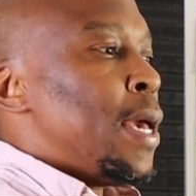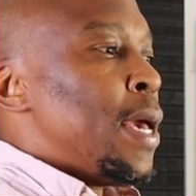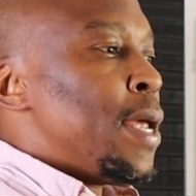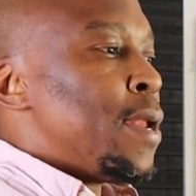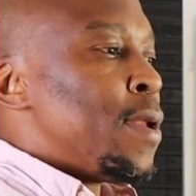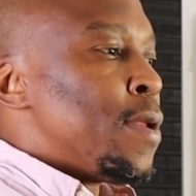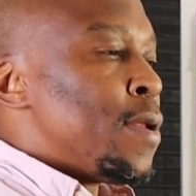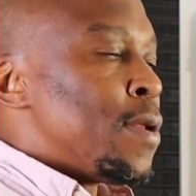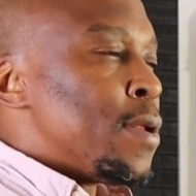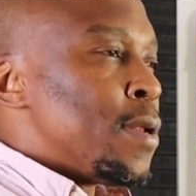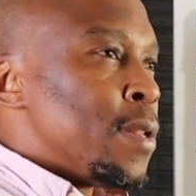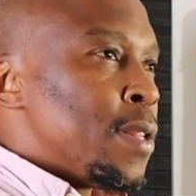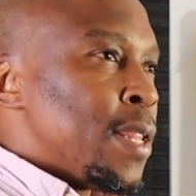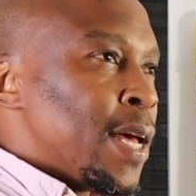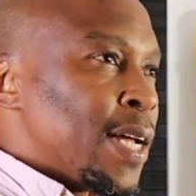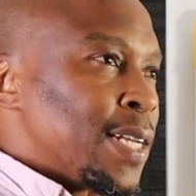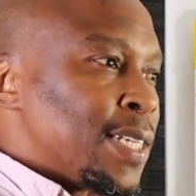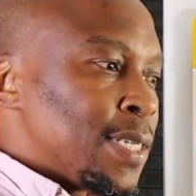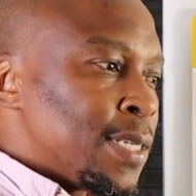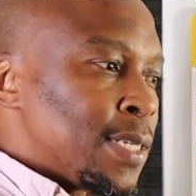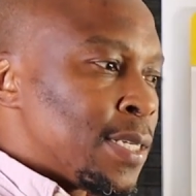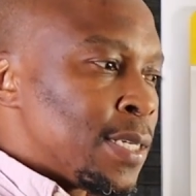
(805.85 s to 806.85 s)
And
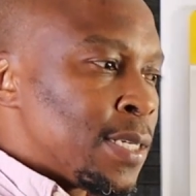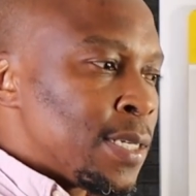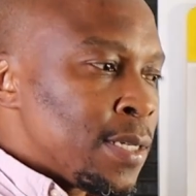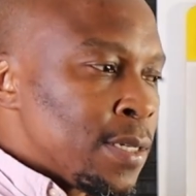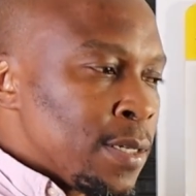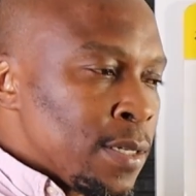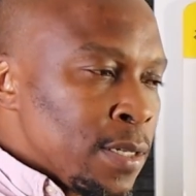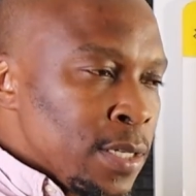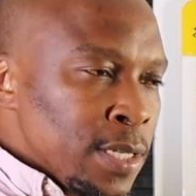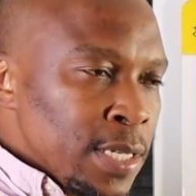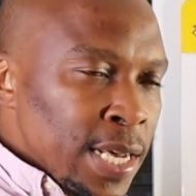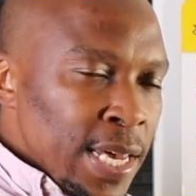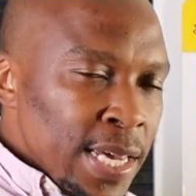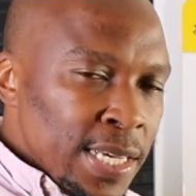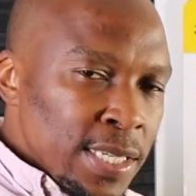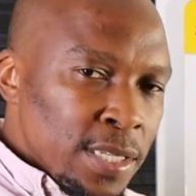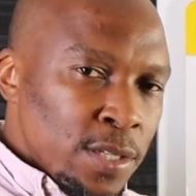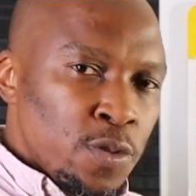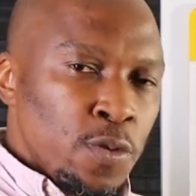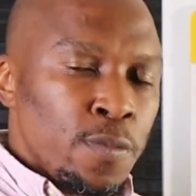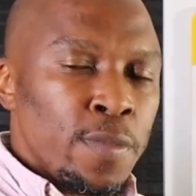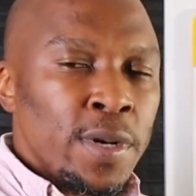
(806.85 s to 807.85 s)
that
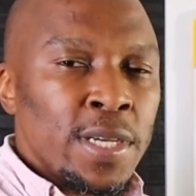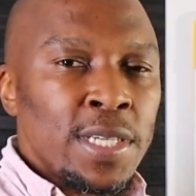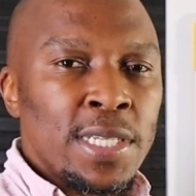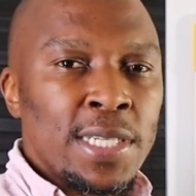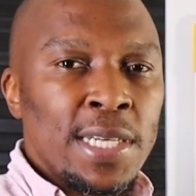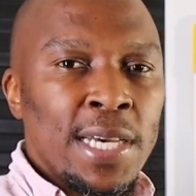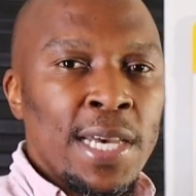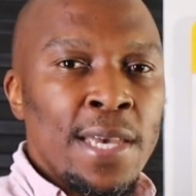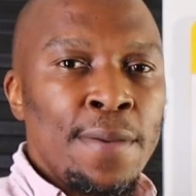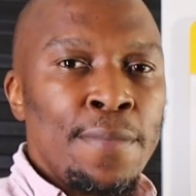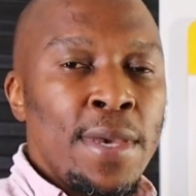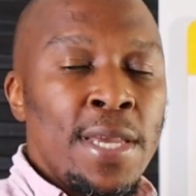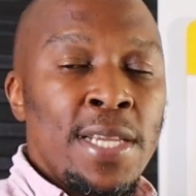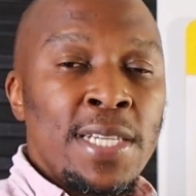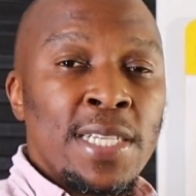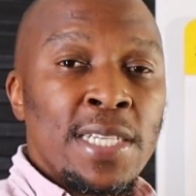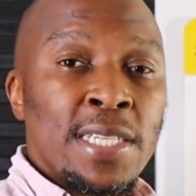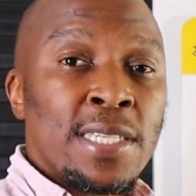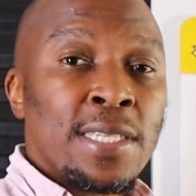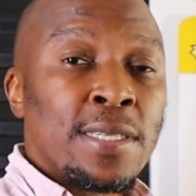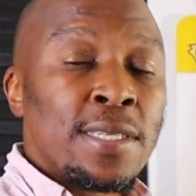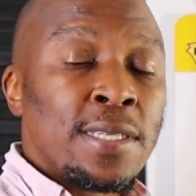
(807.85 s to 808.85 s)
takes too much time in
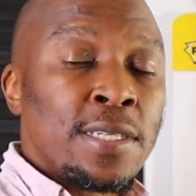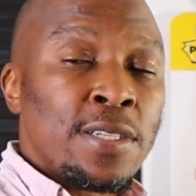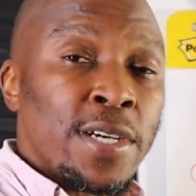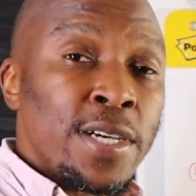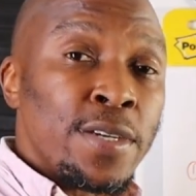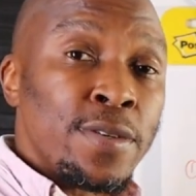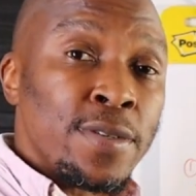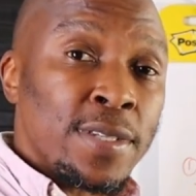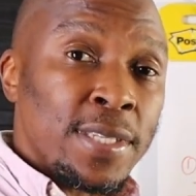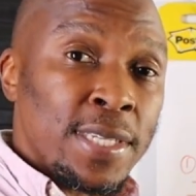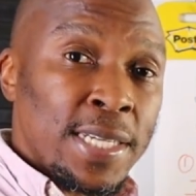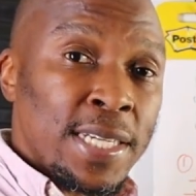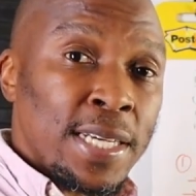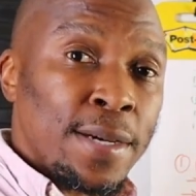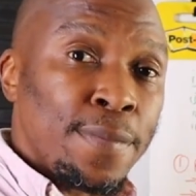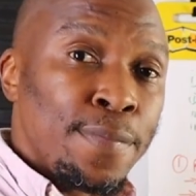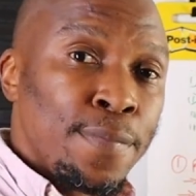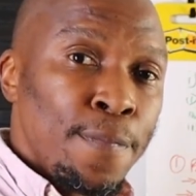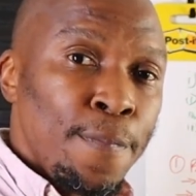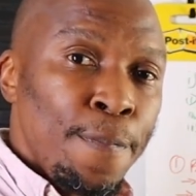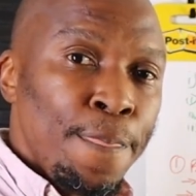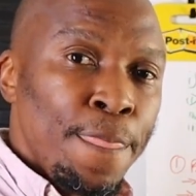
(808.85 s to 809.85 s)
just trying to set
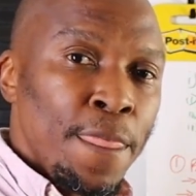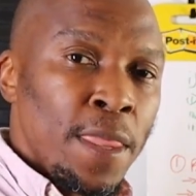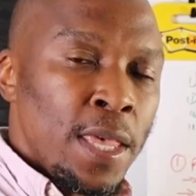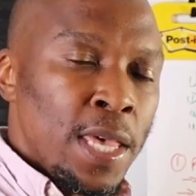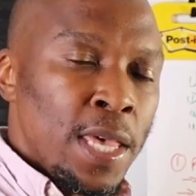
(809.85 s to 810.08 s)
up